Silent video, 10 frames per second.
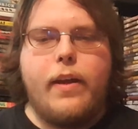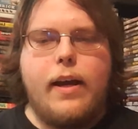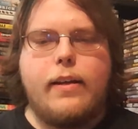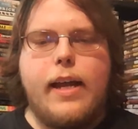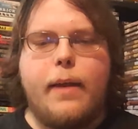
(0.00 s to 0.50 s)

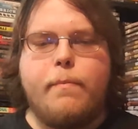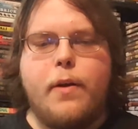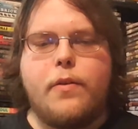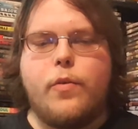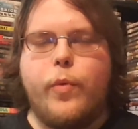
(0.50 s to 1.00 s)
unlike
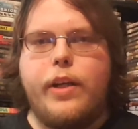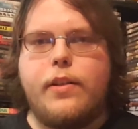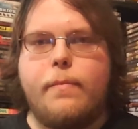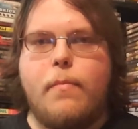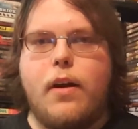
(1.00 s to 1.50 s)
most
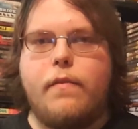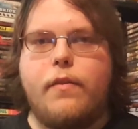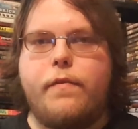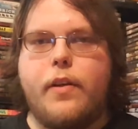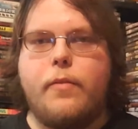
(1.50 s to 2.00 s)
recent Marvel
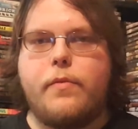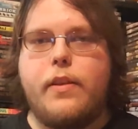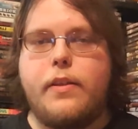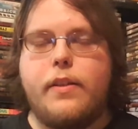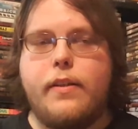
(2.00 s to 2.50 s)
films,
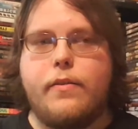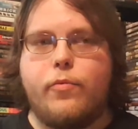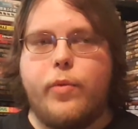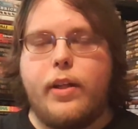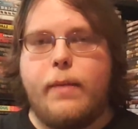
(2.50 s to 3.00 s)
this
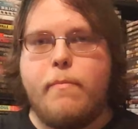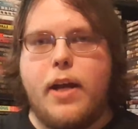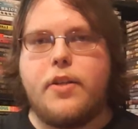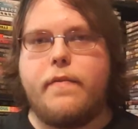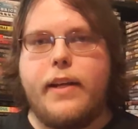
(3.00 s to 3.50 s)
isn't really
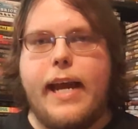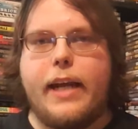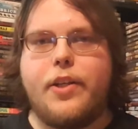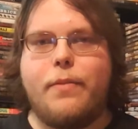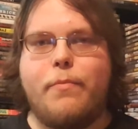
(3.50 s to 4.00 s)
much of an
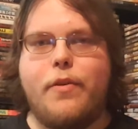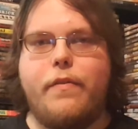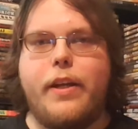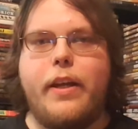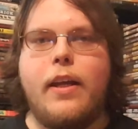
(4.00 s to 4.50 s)
action
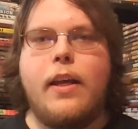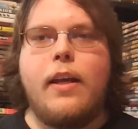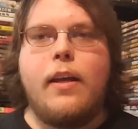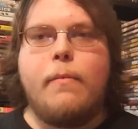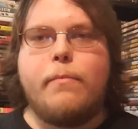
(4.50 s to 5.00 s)
movie.
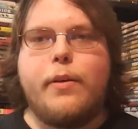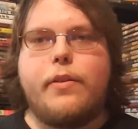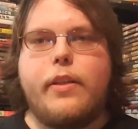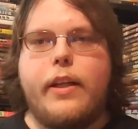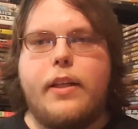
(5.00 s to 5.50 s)

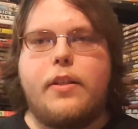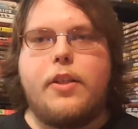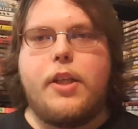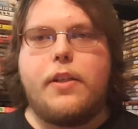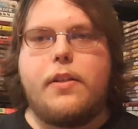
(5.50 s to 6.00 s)
Mostly it's
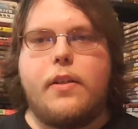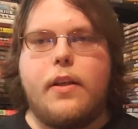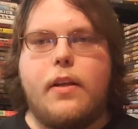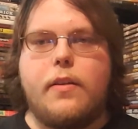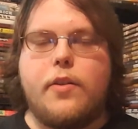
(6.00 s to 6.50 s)
just
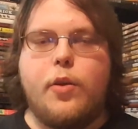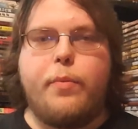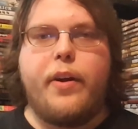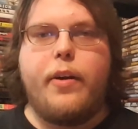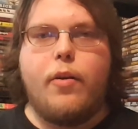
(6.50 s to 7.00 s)
a
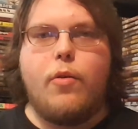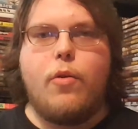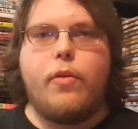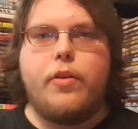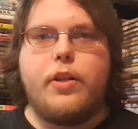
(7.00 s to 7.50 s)
superhero
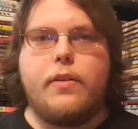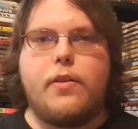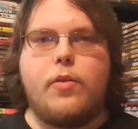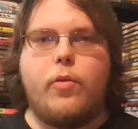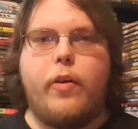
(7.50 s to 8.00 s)
origin
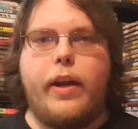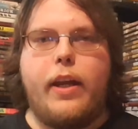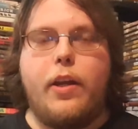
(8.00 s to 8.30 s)
story.